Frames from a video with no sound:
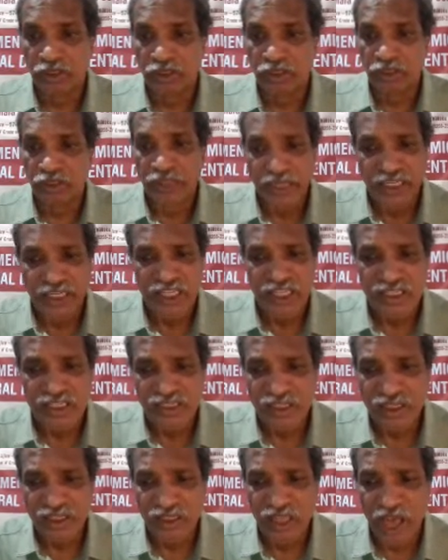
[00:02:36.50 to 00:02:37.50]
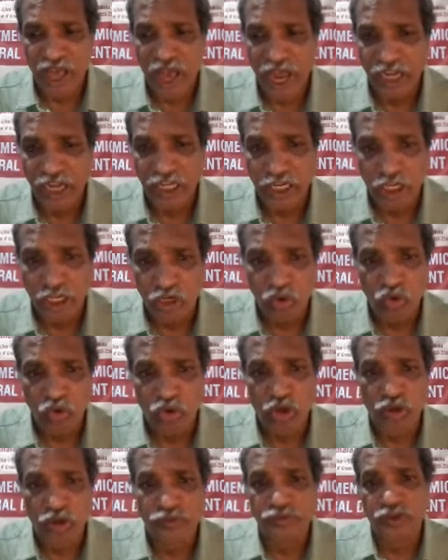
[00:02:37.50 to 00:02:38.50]
That is the attitude
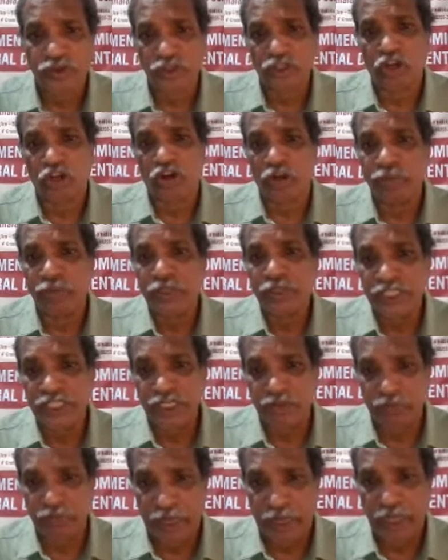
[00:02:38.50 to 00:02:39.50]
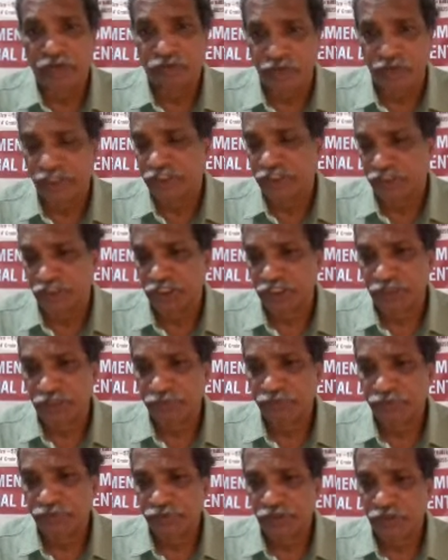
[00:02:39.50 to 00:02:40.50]
of the domestic manufacturer.
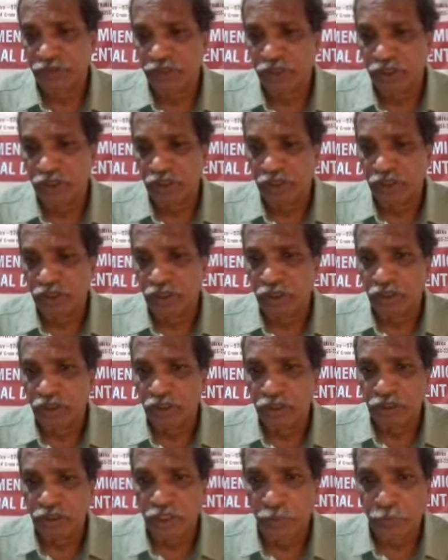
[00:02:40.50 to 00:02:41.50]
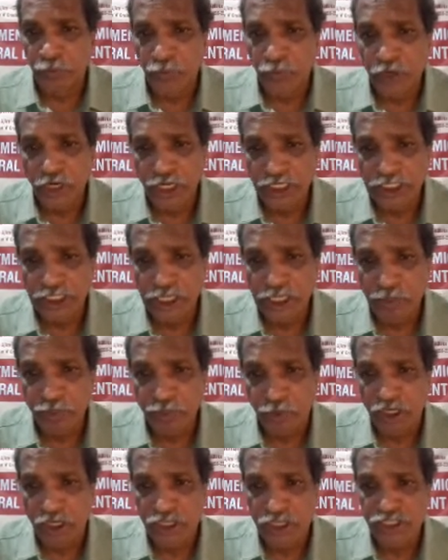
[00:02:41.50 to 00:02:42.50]
The protection
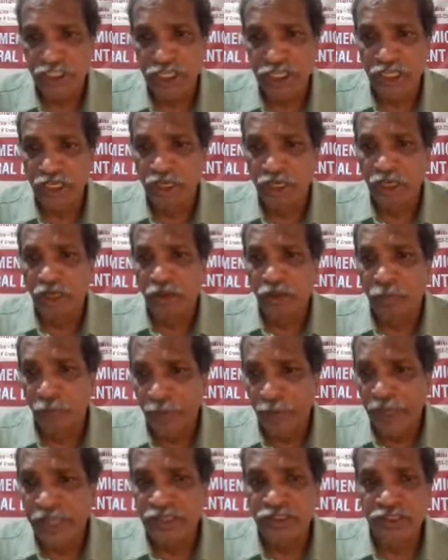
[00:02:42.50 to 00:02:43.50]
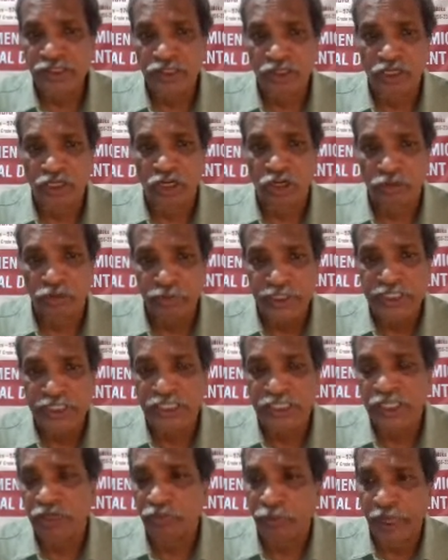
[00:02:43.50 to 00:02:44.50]
policy makes the
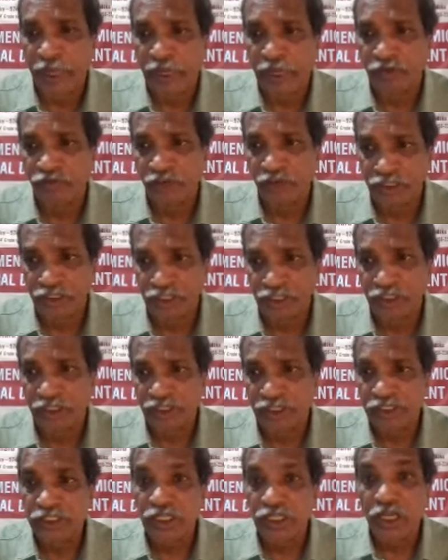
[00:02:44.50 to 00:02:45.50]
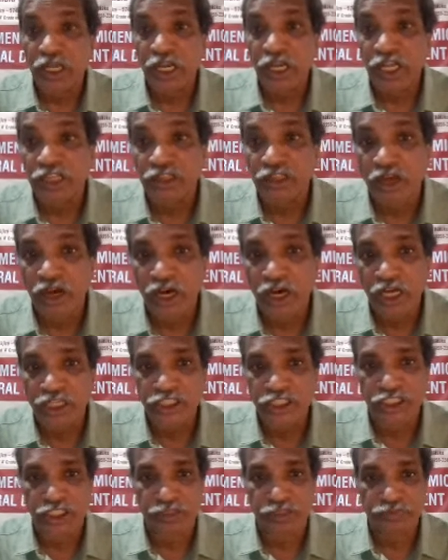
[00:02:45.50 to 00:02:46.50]
domestic manufacturers
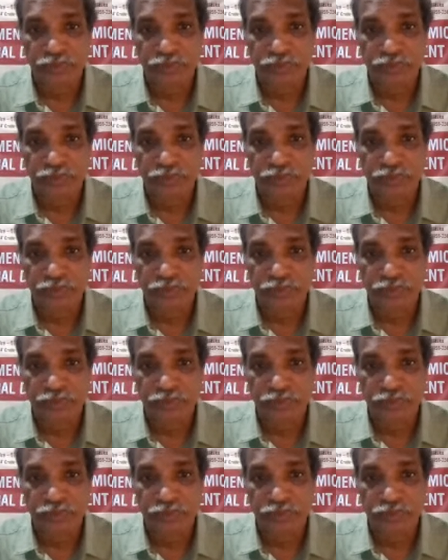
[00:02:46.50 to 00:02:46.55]
lethargic